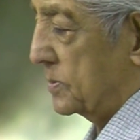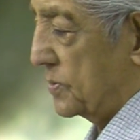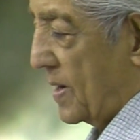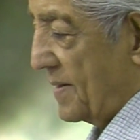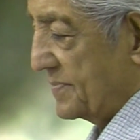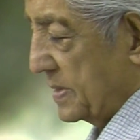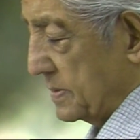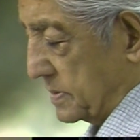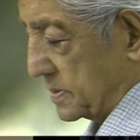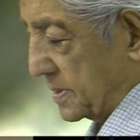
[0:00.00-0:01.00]
to have an
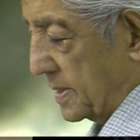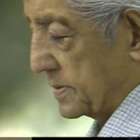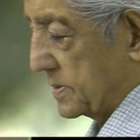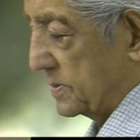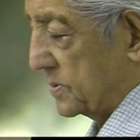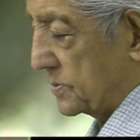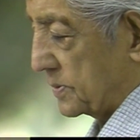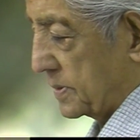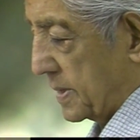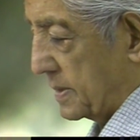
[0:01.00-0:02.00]
insight into
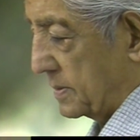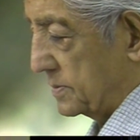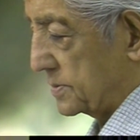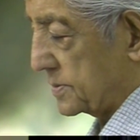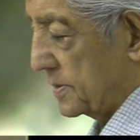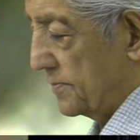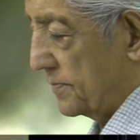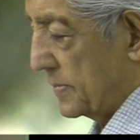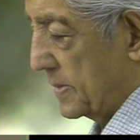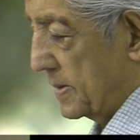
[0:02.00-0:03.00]
things,
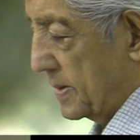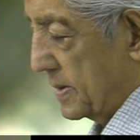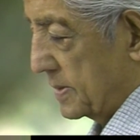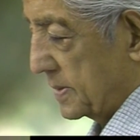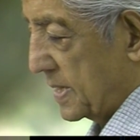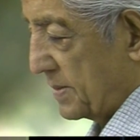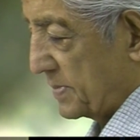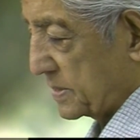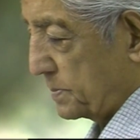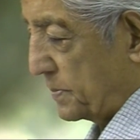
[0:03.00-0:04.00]
there
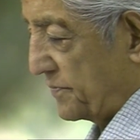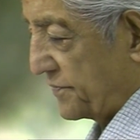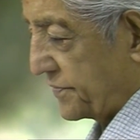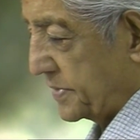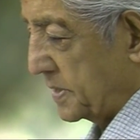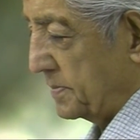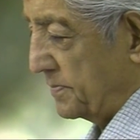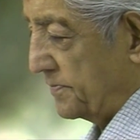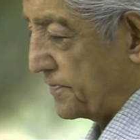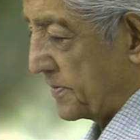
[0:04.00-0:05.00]
must be
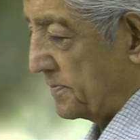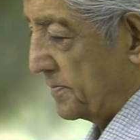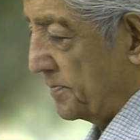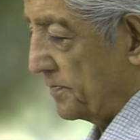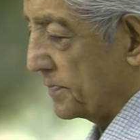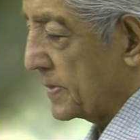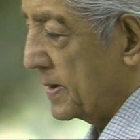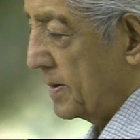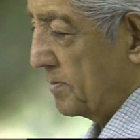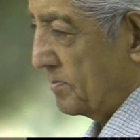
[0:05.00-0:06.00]
freedom from
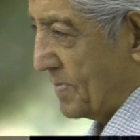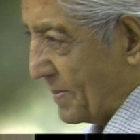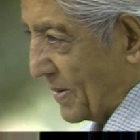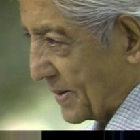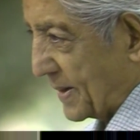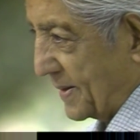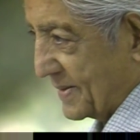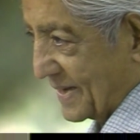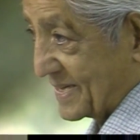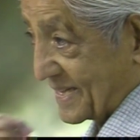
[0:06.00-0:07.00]
memory,
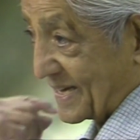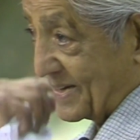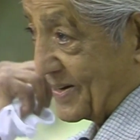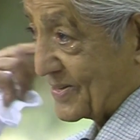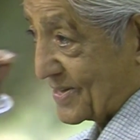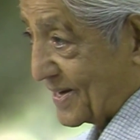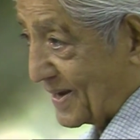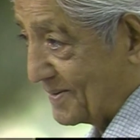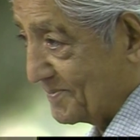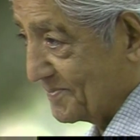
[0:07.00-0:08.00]
that's the conditioning.